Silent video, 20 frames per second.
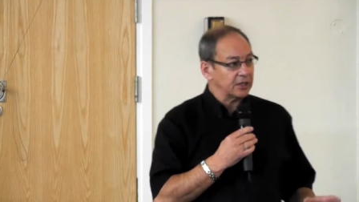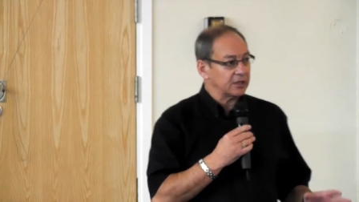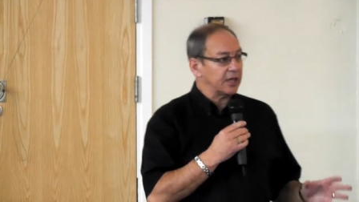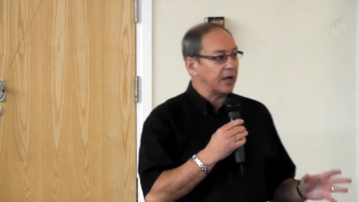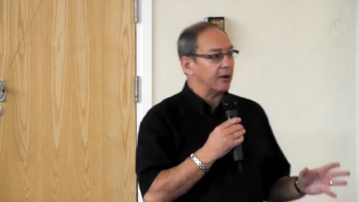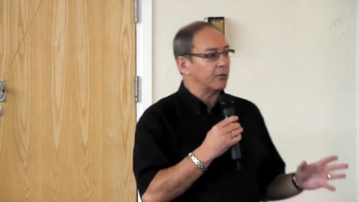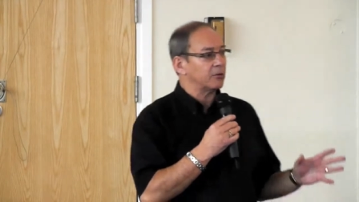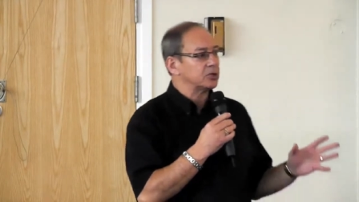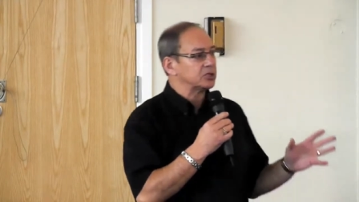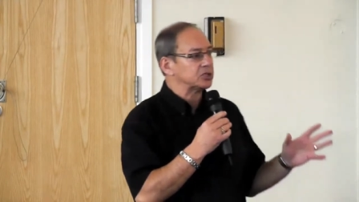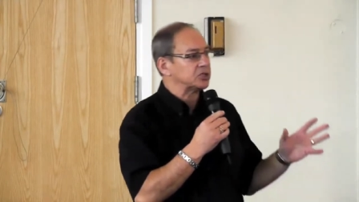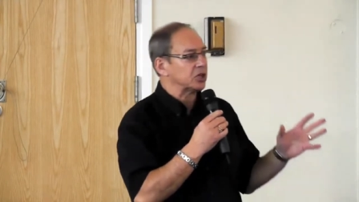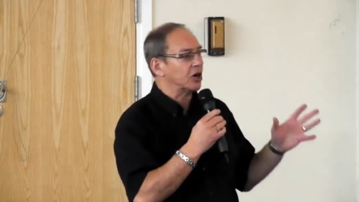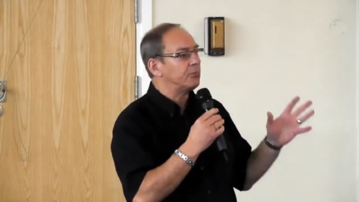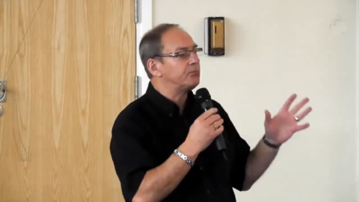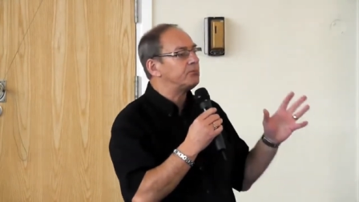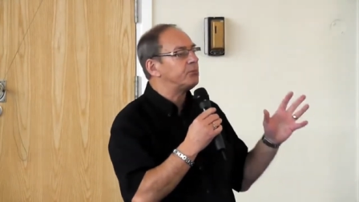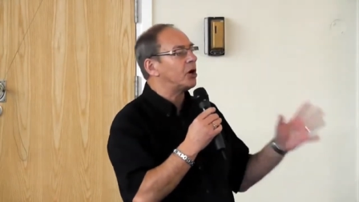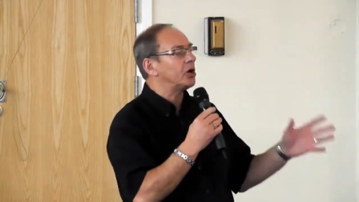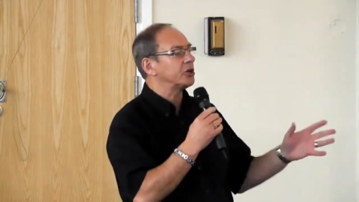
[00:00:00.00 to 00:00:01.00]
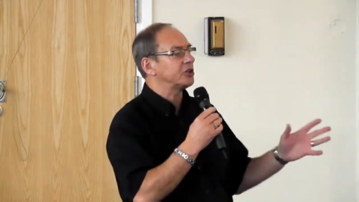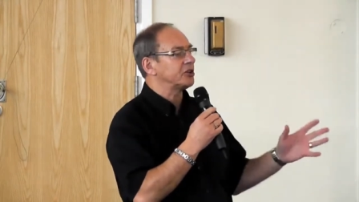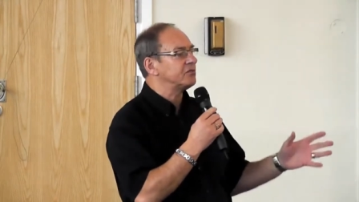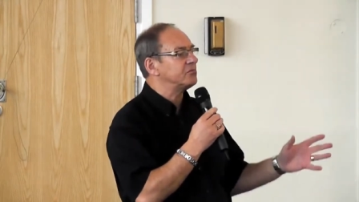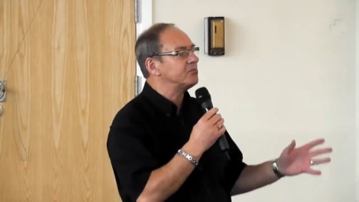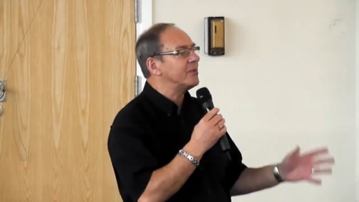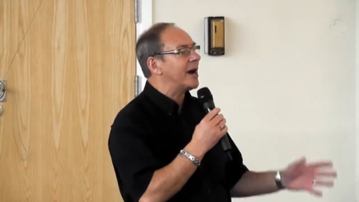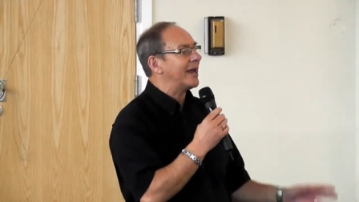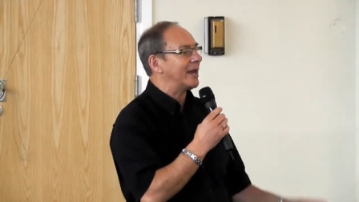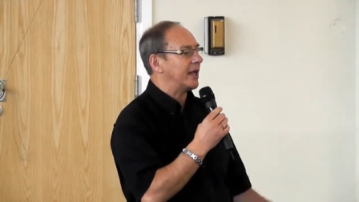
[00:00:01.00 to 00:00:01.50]
there was a pot
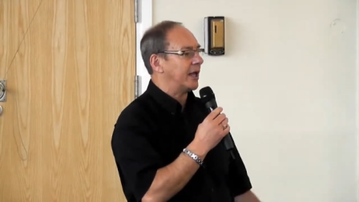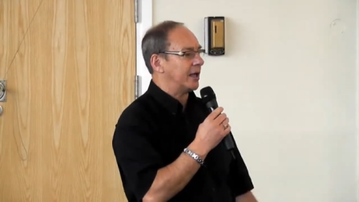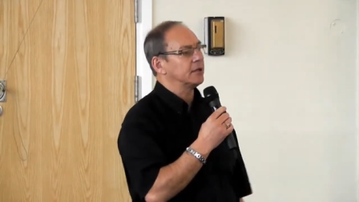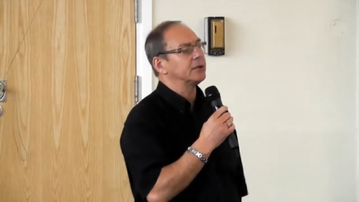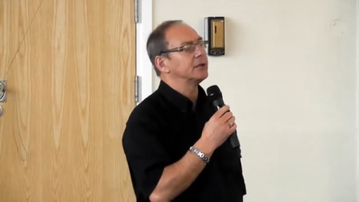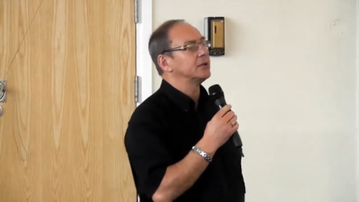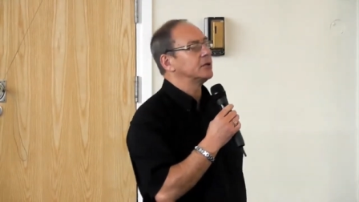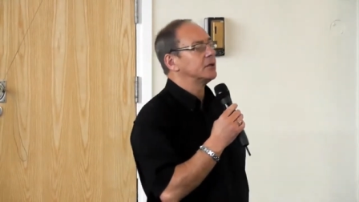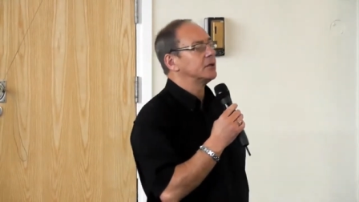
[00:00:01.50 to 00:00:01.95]
of manna.